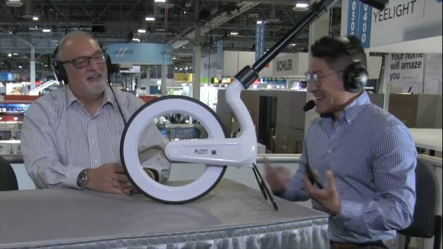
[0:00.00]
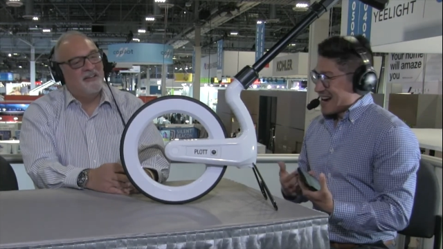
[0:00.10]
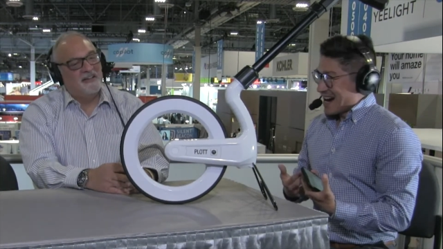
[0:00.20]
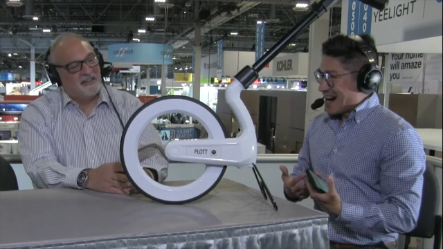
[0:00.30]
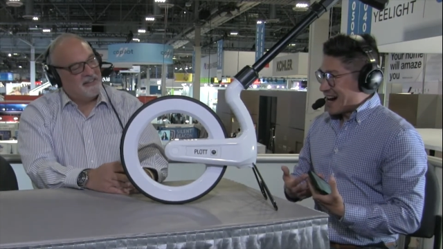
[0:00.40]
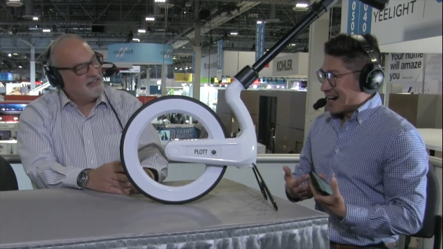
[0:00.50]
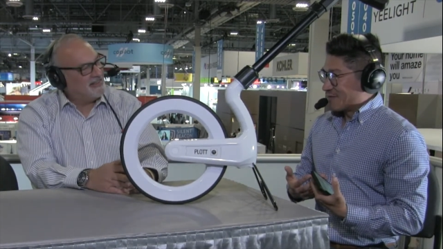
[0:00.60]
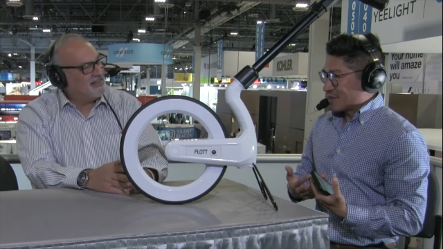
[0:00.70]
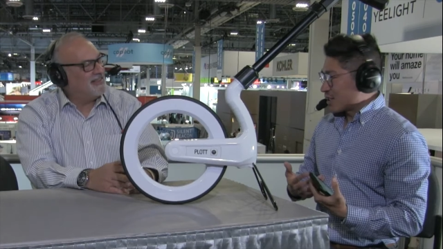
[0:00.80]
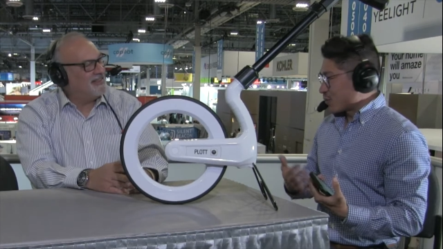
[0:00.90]
Speaker 1: Um, it
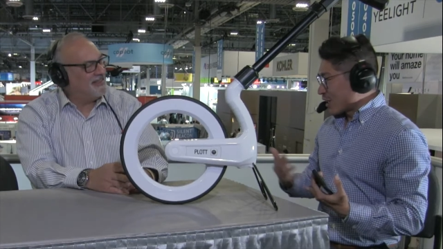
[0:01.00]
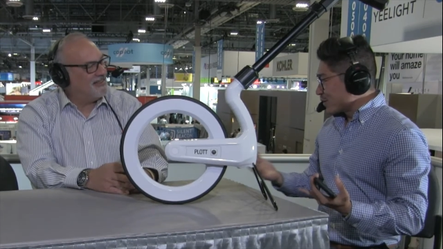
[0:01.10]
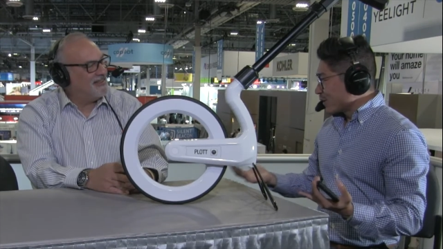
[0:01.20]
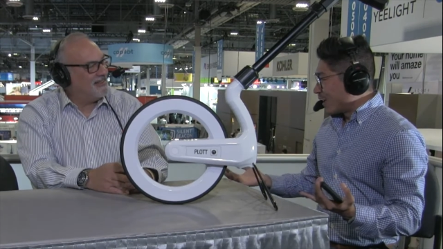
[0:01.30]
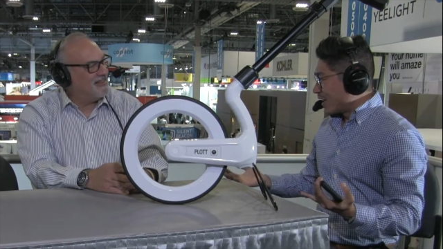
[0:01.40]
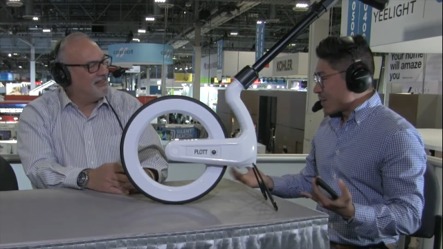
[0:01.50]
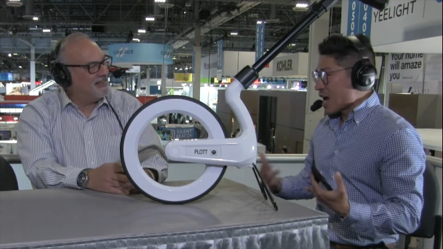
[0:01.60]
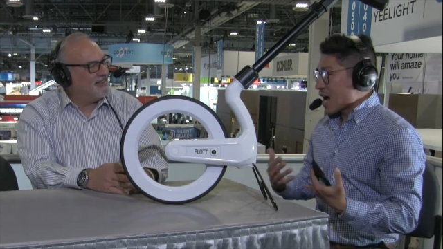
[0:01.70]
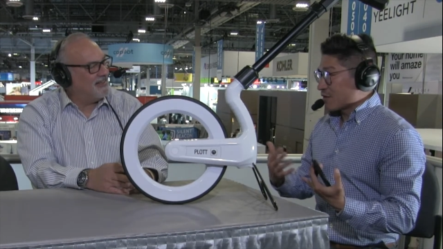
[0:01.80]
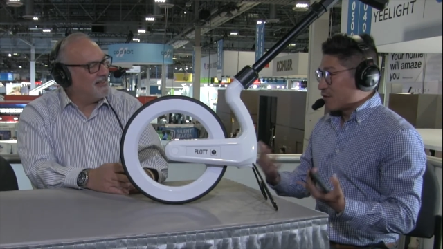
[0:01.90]
takes way too long. I'm not
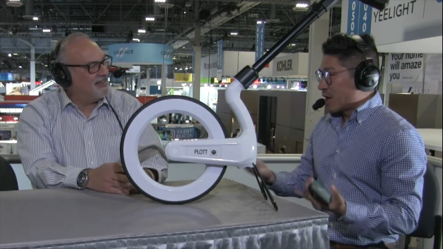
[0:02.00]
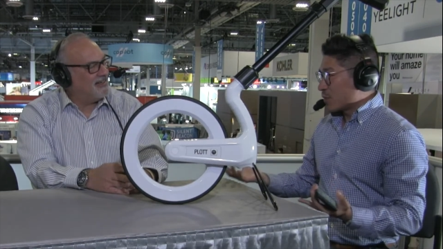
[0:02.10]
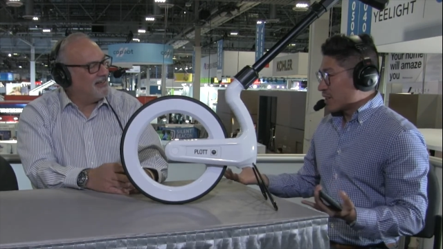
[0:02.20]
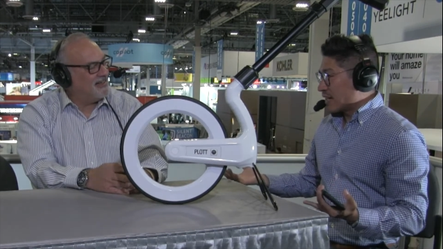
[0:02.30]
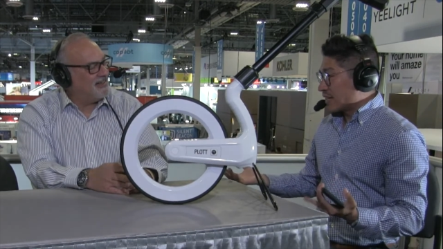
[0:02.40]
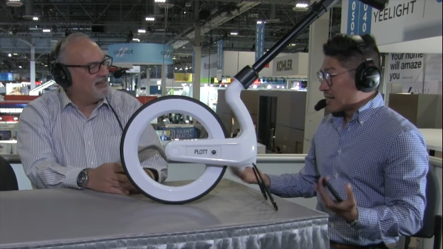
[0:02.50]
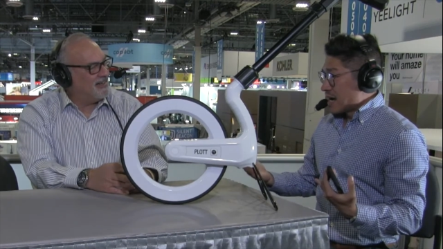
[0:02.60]
having fun with it.